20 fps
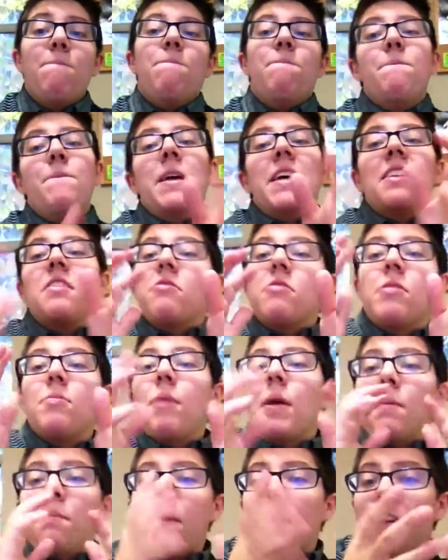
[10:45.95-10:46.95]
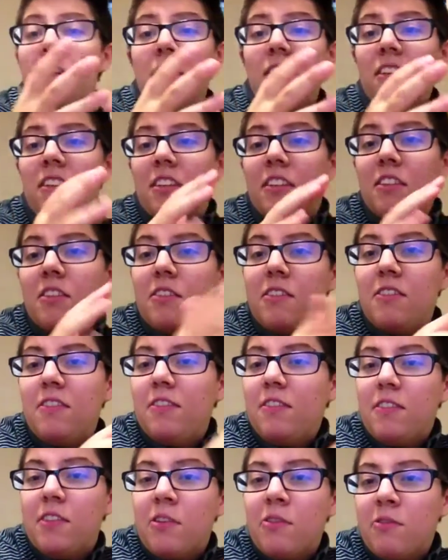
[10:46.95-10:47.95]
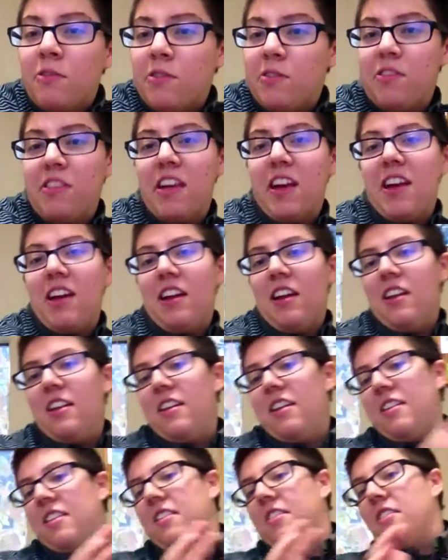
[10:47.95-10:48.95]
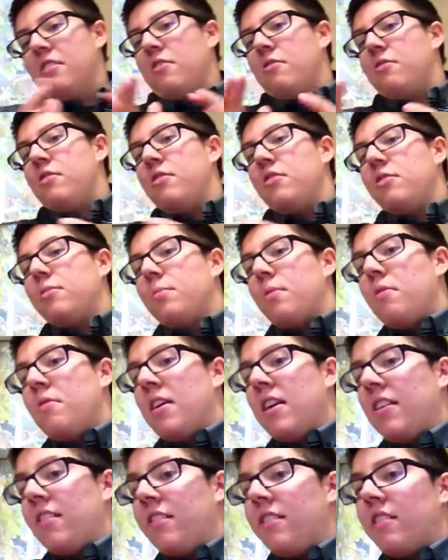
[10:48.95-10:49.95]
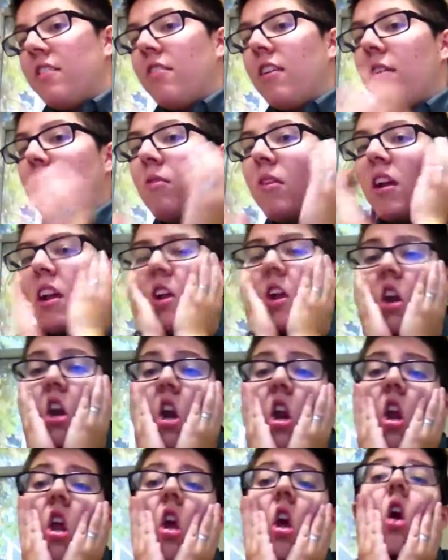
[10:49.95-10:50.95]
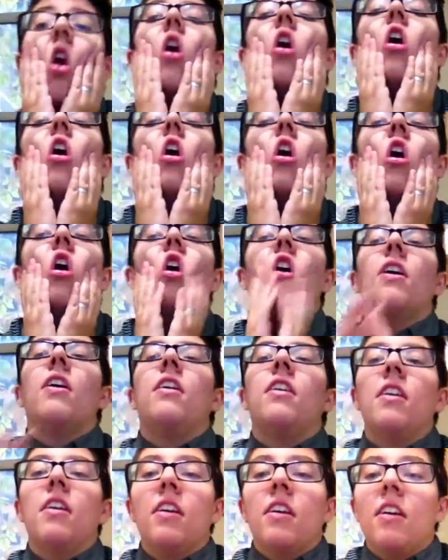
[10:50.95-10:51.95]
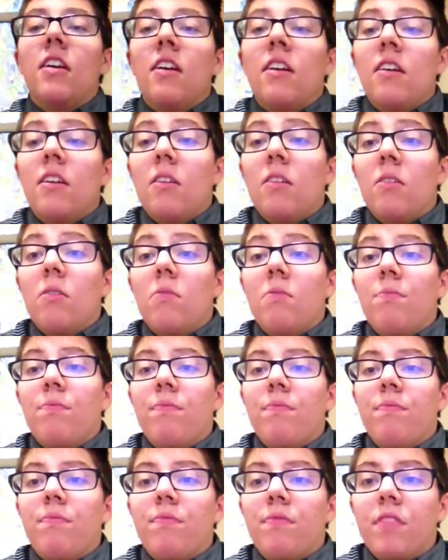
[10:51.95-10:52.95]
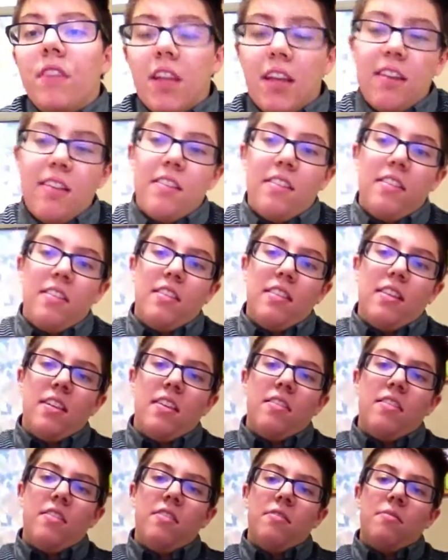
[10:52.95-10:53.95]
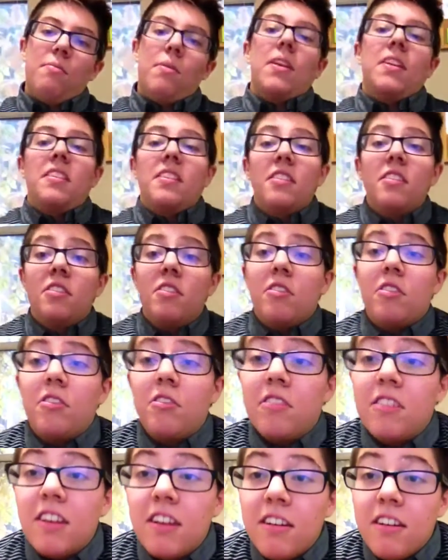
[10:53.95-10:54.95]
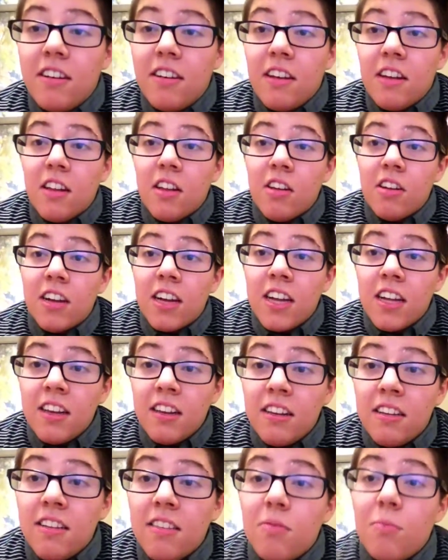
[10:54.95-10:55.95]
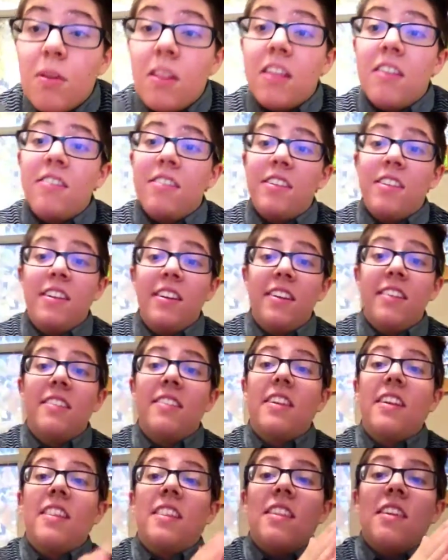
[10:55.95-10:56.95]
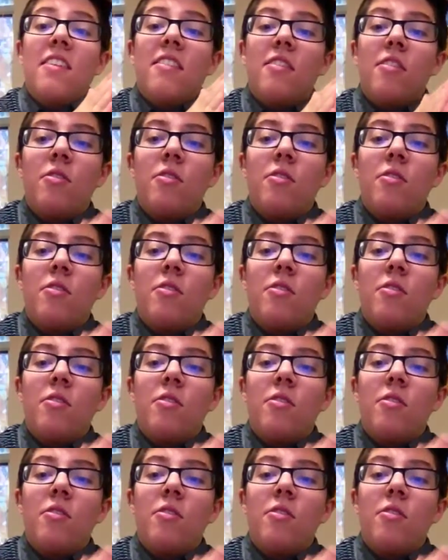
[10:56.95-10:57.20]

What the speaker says: mess with my parents who don't do that and don't use pronouns the right way? And yes, I don't know. My sister, who's scared to tell her kids when they're 6 and